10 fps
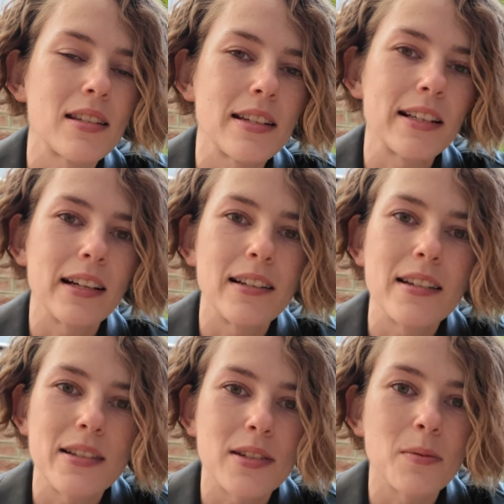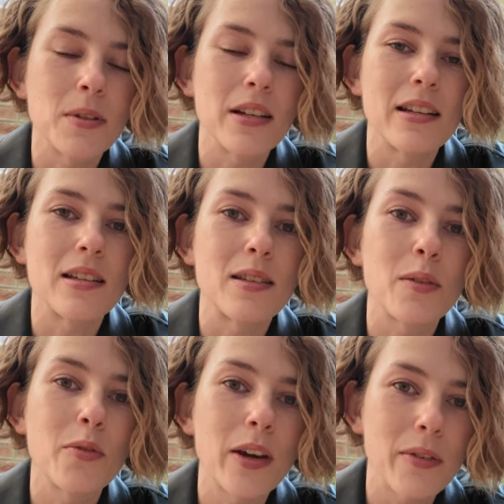he has declared this to be his
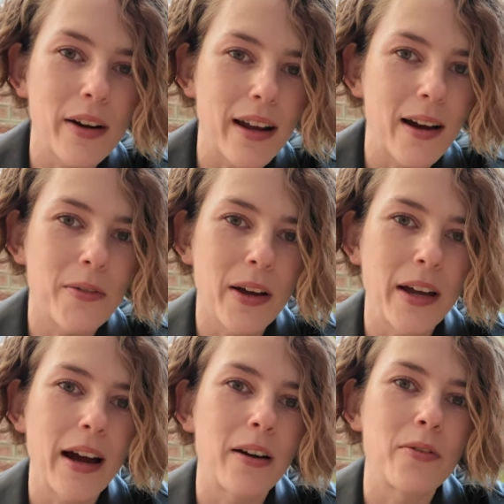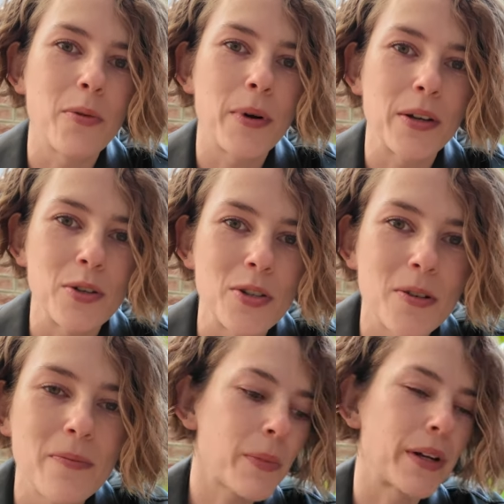favorite cafe out of the
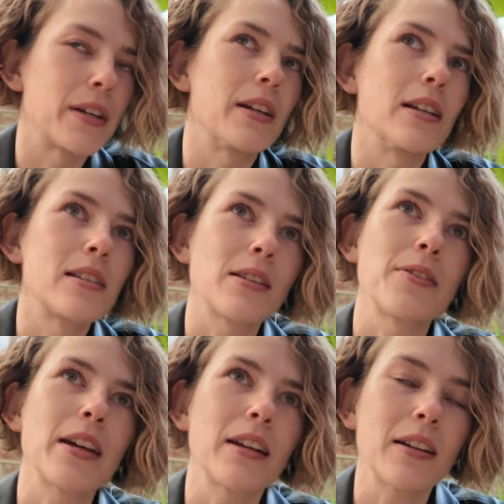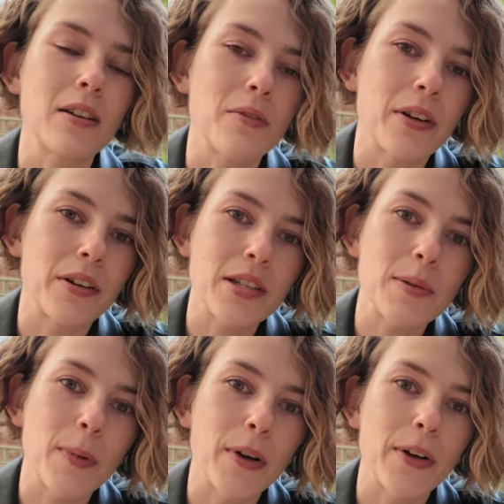bunch. But it is located in a very
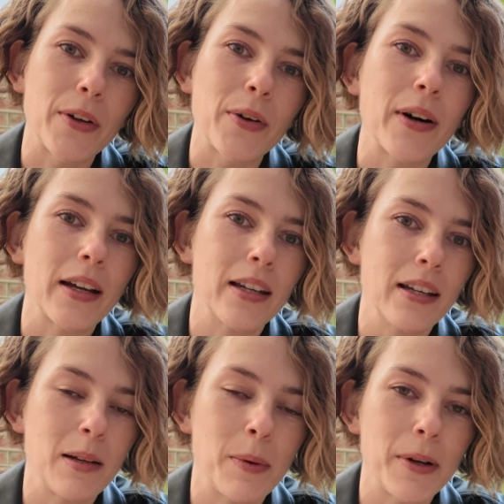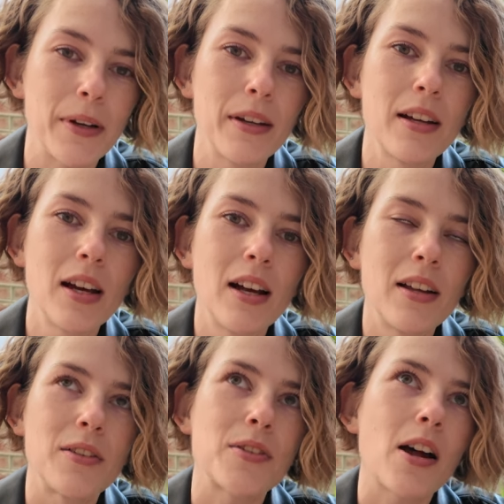small, quiet neighborhood.
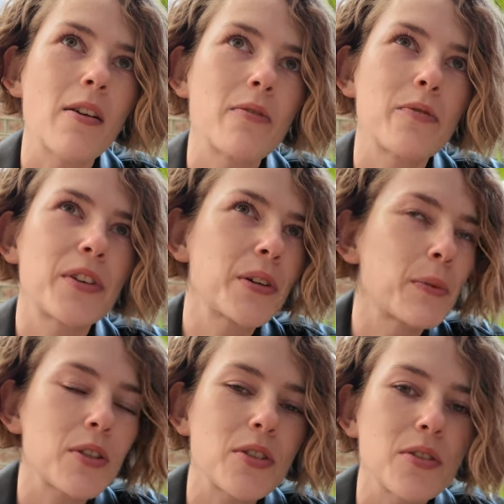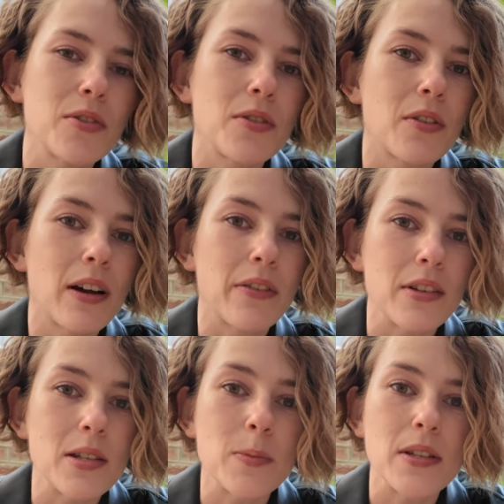There's not very much to do around
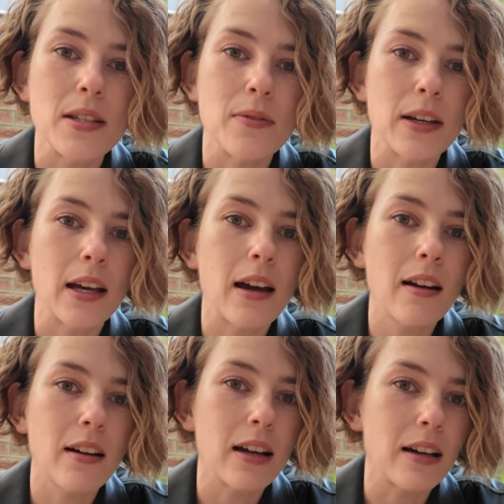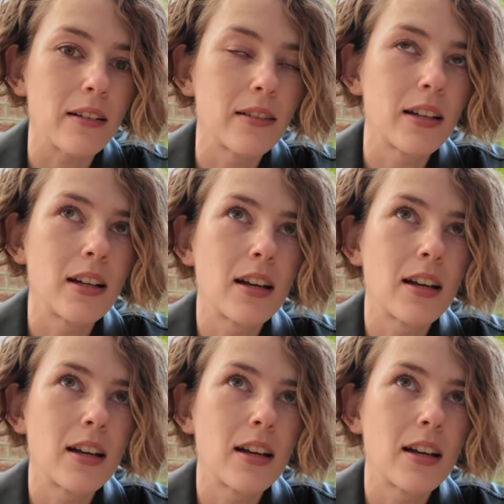this specific area.